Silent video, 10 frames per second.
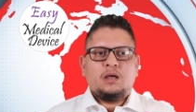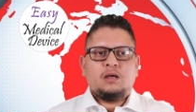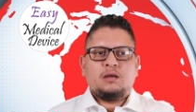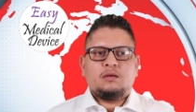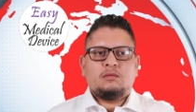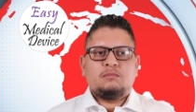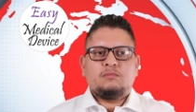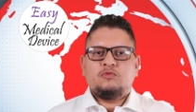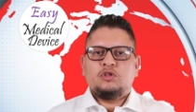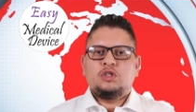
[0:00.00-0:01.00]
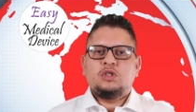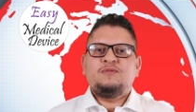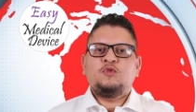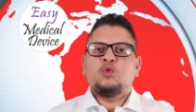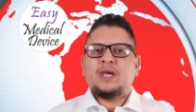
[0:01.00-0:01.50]
um,
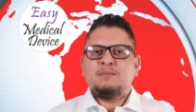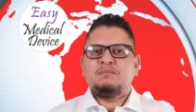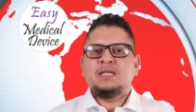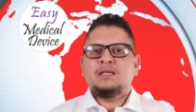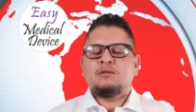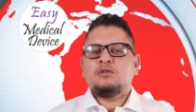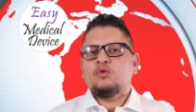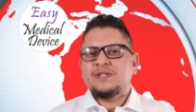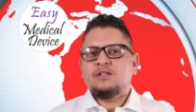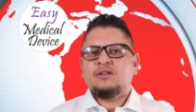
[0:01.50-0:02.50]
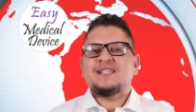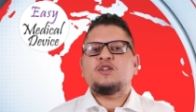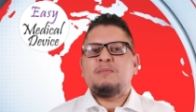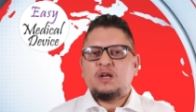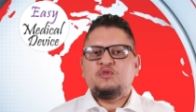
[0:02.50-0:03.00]
if you can be considered as
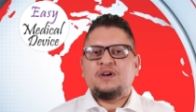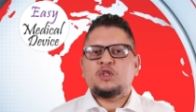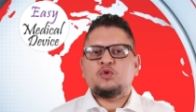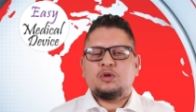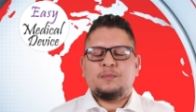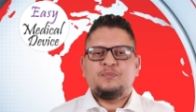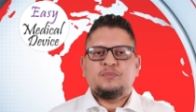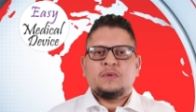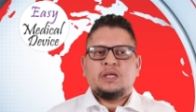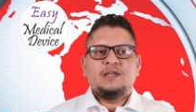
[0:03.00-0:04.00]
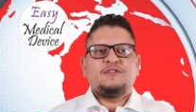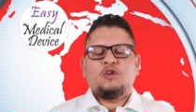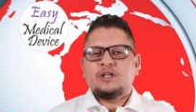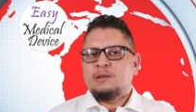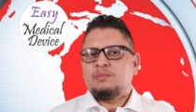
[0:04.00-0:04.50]
a manufacturer if,
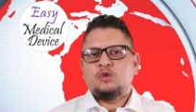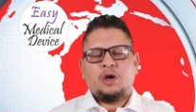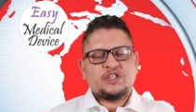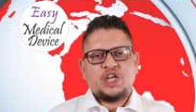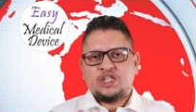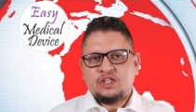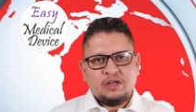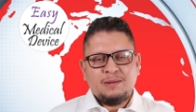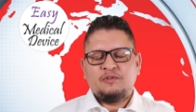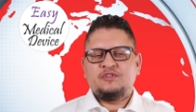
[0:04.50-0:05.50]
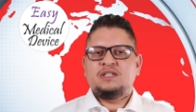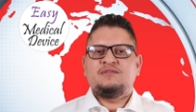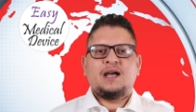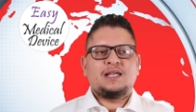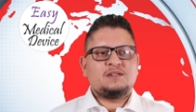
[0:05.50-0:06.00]
for example, you are changing the name of a
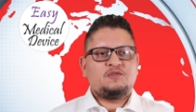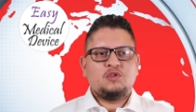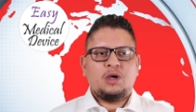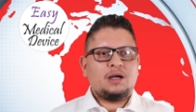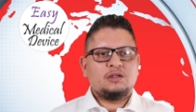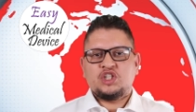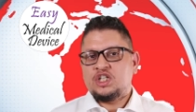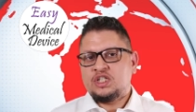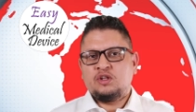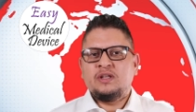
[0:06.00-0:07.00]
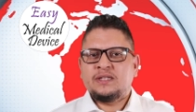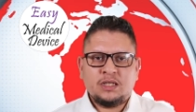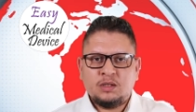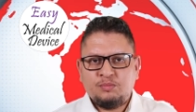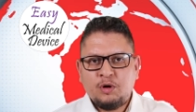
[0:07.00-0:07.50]
device, if you are changing the
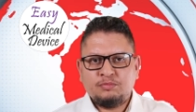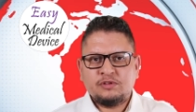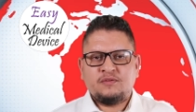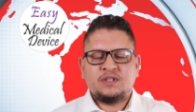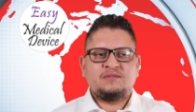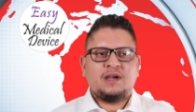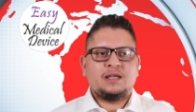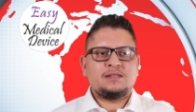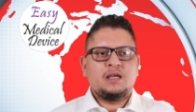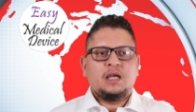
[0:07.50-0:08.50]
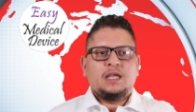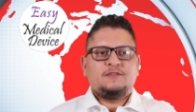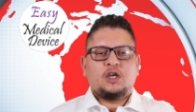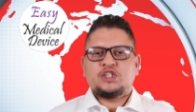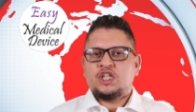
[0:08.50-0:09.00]
intended purpose of a device,
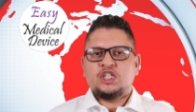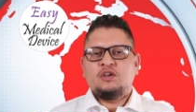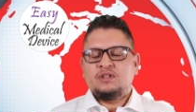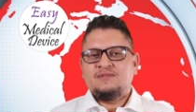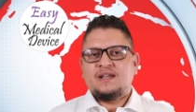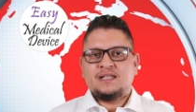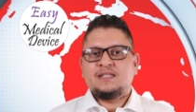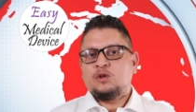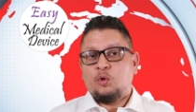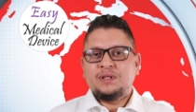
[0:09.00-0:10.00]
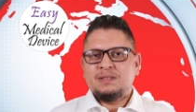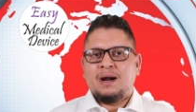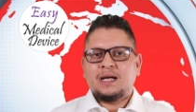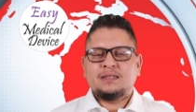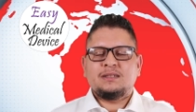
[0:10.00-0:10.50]
if you are changing a device that is already
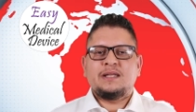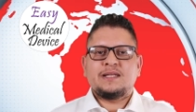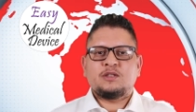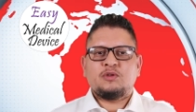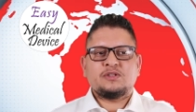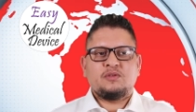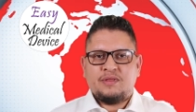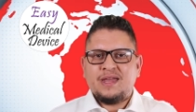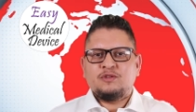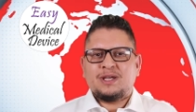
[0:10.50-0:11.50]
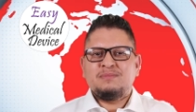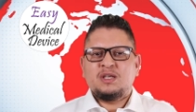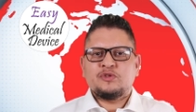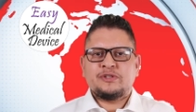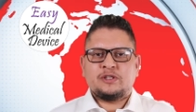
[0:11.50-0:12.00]
marketed, etc. So then you can be
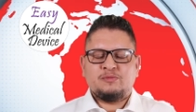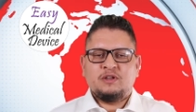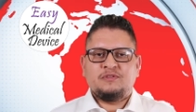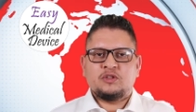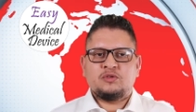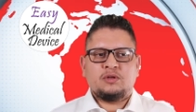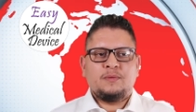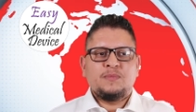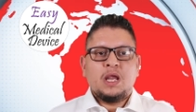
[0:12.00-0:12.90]
considered as a manufacturer.